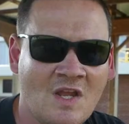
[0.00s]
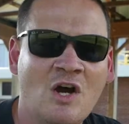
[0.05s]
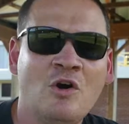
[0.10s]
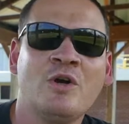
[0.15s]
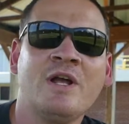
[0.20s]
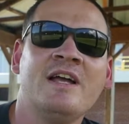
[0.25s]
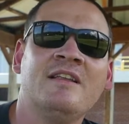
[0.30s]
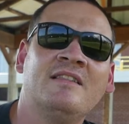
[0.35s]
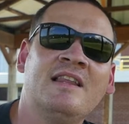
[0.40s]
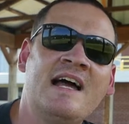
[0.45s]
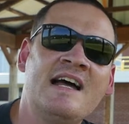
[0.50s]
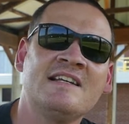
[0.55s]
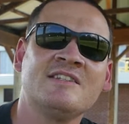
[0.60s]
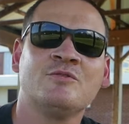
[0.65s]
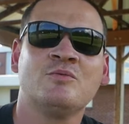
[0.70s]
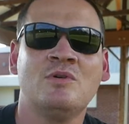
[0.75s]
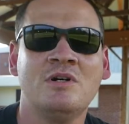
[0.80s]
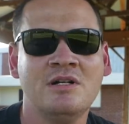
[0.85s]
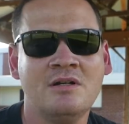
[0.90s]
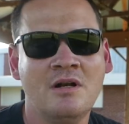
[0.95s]
Okay, last
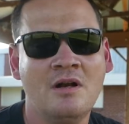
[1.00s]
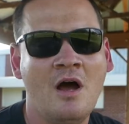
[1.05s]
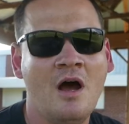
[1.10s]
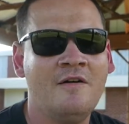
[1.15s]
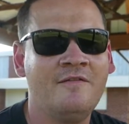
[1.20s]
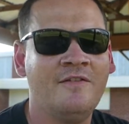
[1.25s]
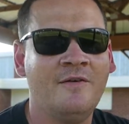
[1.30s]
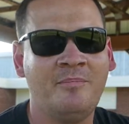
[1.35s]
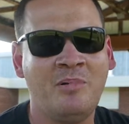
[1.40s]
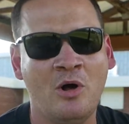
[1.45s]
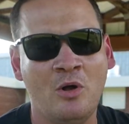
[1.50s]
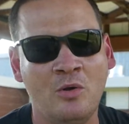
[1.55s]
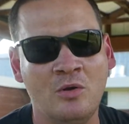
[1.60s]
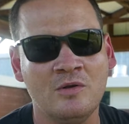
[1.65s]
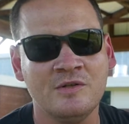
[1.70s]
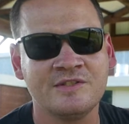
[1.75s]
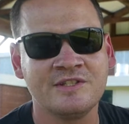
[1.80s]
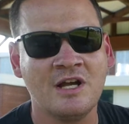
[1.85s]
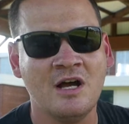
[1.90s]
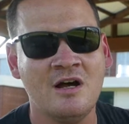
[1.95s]
one of the
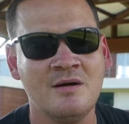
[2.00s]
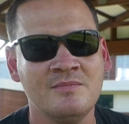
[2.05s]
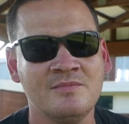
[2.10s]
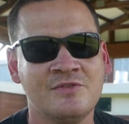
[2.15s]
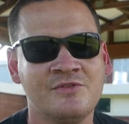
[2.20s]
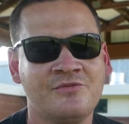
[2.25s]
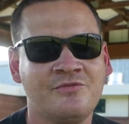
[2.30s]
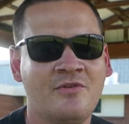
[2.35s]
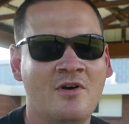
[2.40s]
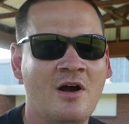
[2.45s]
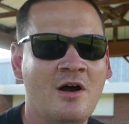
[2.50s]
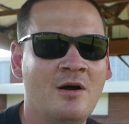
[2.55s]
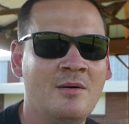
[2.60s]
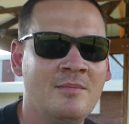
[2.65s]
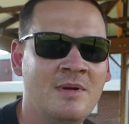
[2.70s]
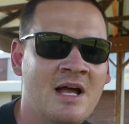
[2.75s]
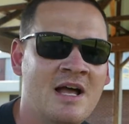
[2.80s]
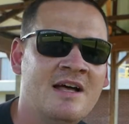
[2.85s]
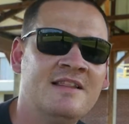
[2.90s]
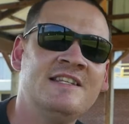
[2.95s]
polls comes from
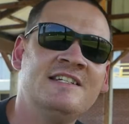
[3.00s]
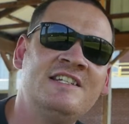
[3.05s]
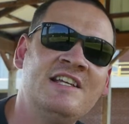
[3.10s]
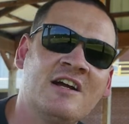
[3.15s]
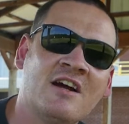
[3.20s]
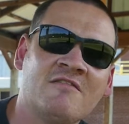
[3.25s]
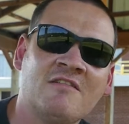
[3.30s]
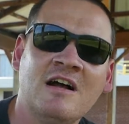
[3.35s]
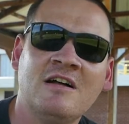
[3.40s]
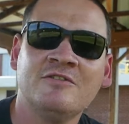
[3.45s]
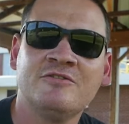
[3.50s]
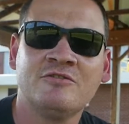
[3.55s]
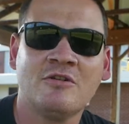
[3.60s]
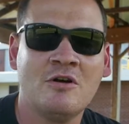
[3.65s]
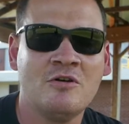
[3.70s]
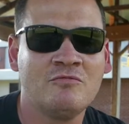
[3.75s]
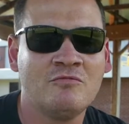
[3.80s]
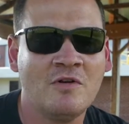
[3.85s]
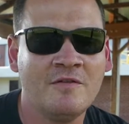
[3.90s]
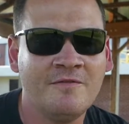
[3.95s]
the DRL
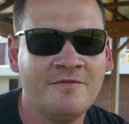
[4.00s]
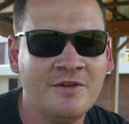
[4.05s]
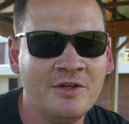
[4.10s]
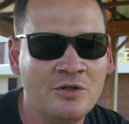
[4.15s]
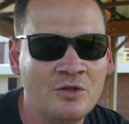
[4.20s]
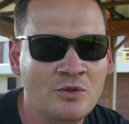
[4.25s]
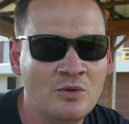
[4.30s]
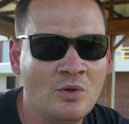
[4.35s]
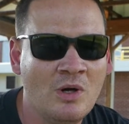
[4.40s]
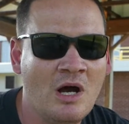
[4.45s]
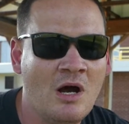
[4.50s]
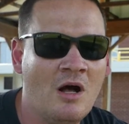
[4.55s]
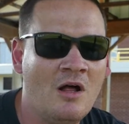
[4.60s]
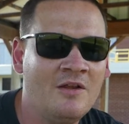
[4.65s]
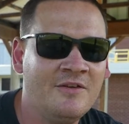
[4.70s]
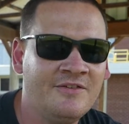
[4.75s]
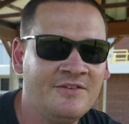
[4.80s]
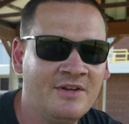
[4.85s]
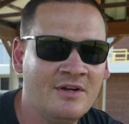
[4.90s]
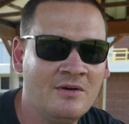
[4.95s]
drone review
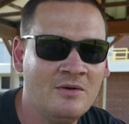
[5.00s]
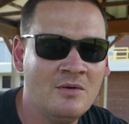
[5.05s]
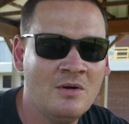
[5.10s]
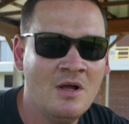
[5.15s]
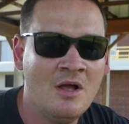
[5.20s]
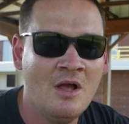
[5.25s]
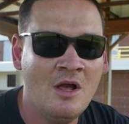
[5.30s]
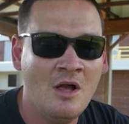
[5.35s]
also.